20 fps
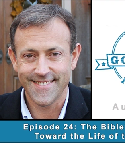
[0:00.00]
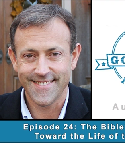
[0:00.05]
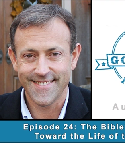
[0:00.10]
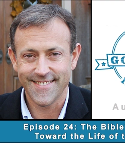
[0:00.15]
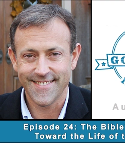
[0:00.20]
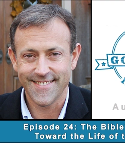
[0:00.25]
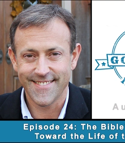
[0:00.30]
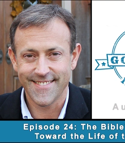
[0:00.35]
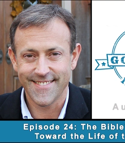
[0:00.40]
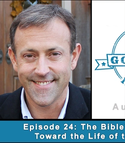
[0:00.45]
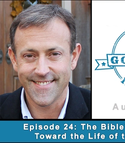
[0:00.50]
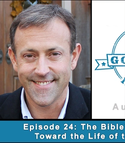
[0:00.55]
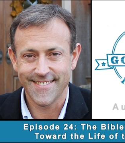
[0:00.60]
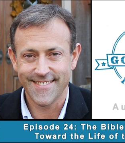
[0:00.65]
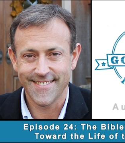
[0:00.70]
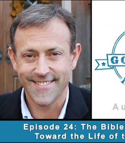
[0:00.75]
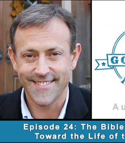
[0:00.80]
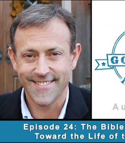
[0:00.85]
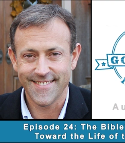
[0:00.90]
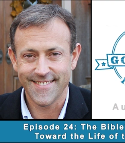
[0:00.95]

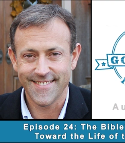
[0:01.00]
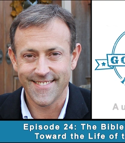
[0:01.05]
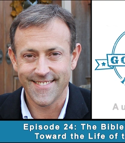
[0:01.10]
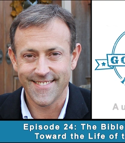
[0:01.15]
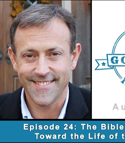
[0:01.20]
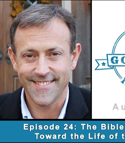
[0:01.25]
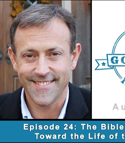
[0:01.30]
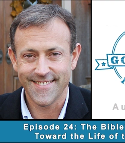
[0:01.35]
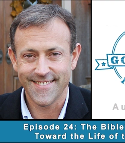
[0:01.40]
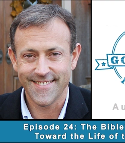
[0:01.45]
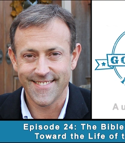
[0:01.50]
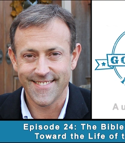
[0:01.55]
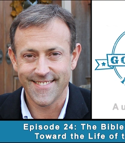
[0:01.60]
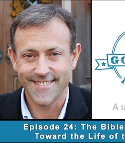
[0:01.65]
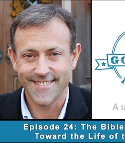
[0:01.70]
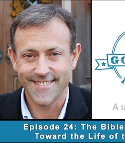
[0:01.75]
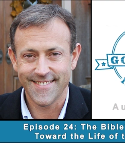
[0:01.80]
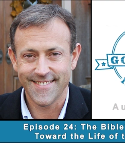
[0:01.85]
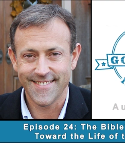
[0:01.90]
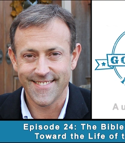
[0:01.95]

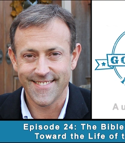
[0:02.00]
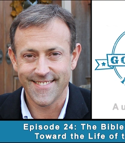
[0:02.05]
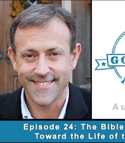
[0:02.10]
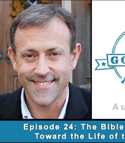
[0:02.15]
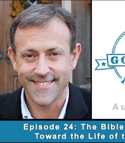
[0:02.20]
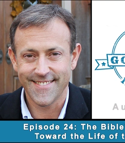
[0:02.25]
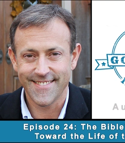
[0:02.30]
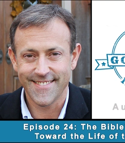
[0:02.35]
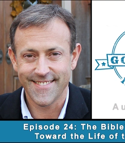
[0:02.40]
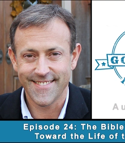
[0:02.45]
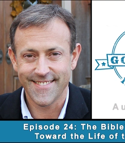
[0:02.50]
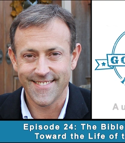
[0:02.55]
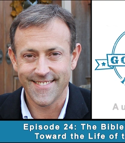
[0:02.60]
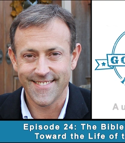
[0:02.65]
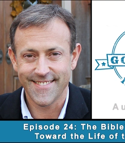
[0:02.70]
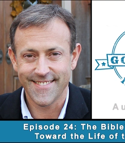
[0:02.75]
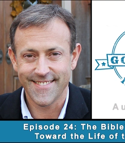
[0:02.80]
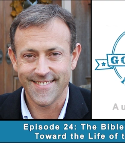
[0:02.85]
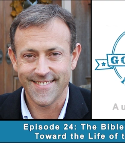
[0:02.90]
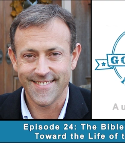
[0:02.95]

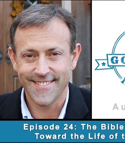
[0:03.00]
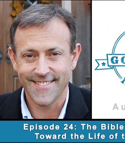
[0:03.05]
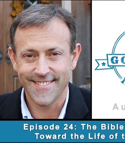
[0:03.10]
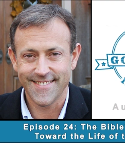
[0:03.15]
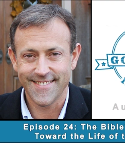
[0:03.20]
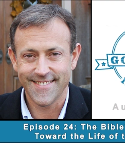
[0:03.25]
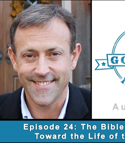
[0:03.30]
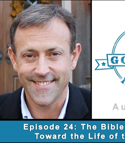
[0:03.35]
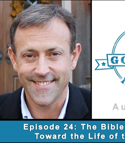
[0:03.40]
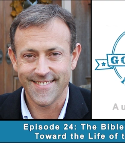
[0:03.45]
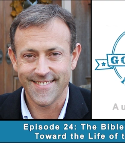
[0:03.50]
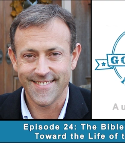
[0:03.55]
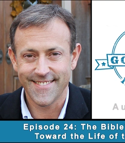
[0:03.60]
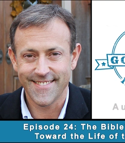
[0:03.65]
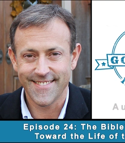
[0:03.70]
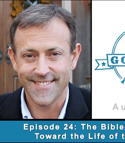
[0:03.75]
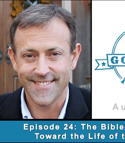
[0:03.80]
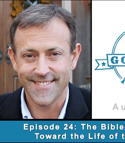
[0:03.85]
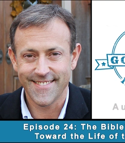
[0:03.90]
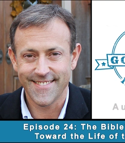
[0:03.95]

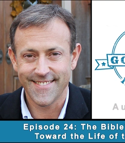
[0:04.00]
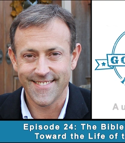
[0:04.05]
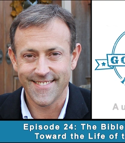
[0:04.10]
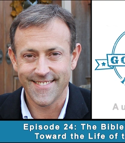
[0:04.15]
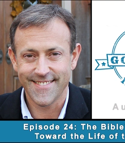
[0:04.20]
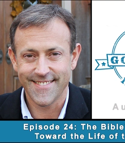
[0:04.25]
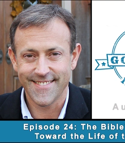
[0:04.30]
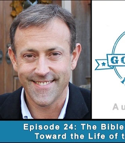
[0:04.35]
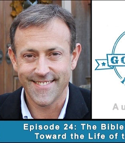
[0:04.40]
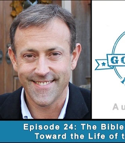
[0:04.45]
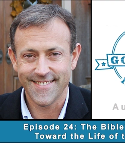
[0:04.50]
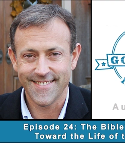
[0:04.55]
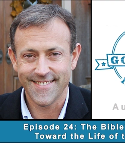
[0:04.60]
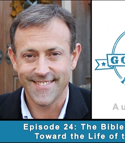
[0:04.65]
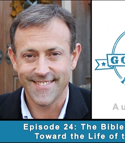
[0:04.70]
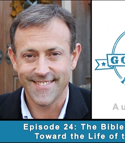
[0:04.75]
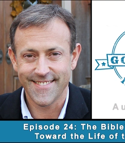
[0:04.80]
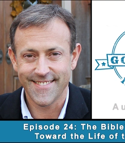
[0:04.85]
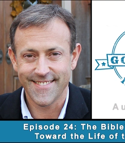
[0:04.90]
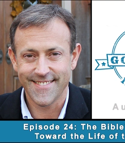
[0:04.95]

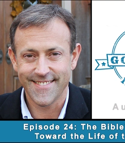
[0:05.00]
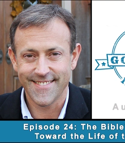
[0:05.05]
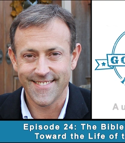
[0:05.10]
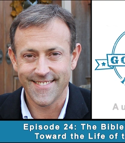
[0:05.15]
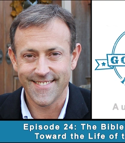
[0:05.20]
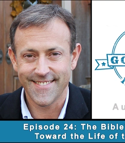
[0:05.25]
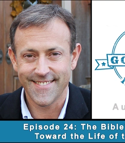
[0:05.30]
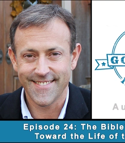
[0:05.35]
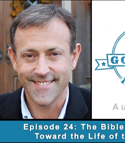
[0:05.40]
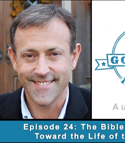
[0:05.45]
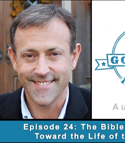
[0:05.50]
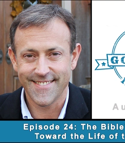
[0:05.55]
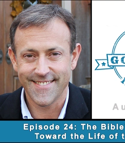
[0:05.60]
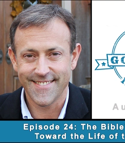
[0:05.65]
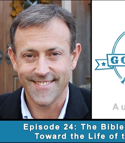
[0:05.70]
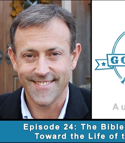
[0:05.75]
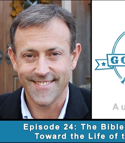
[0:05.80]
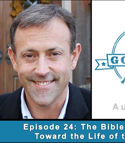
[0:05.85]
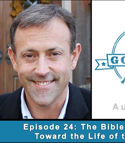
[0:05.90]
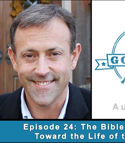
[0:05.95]

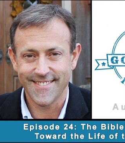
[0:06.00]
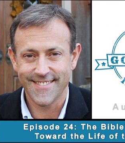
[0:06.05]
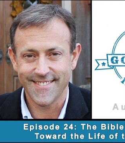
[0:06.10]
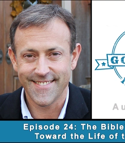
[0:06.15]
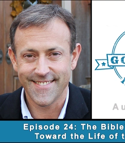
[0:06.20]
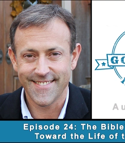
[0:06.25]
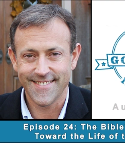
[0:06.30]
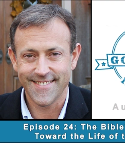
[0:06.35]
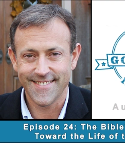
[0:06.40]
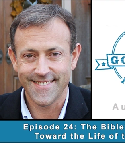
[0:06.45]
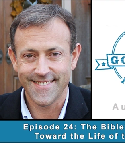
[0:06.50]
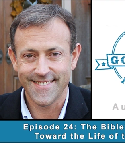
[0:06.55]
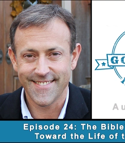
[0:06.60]
(no lip movement)